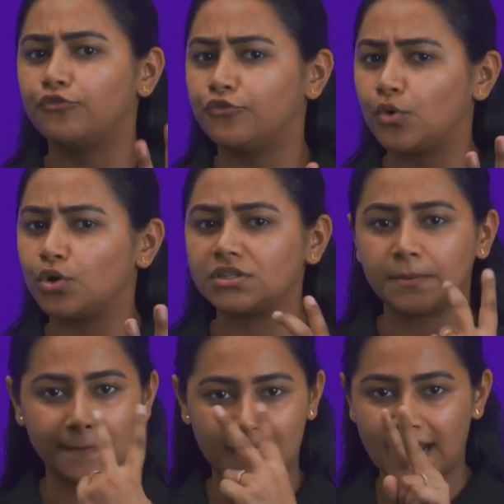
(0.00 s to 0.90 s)
Fourth,
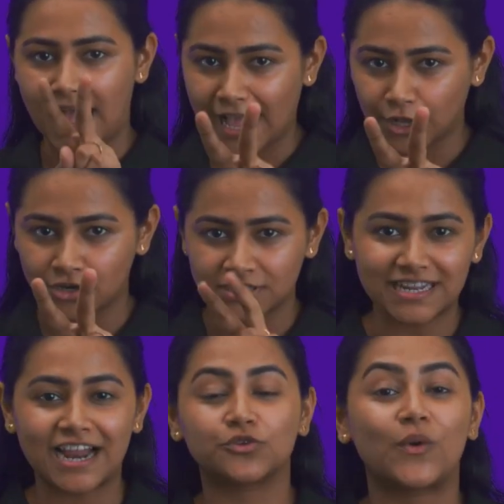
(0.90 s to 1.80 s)
make eye
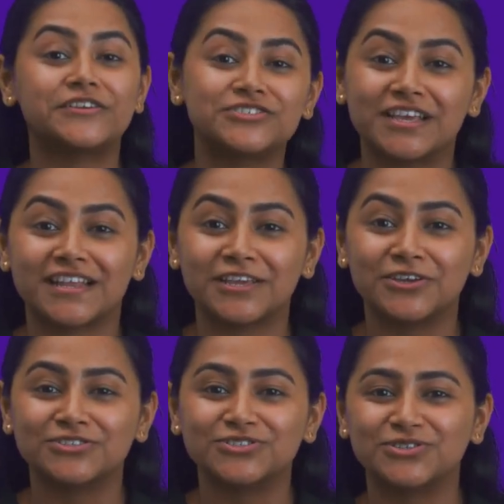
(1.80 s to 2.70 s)
contact while sharing
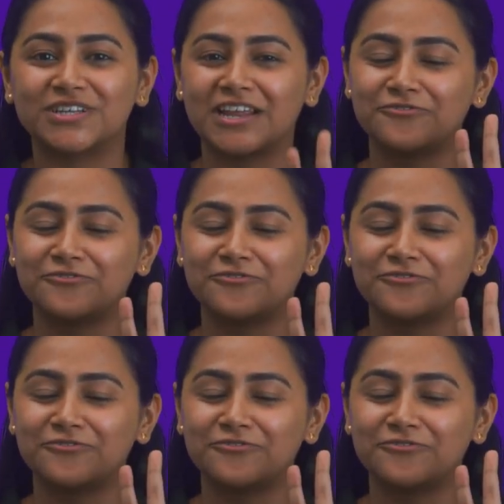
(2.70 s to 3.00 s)
your story.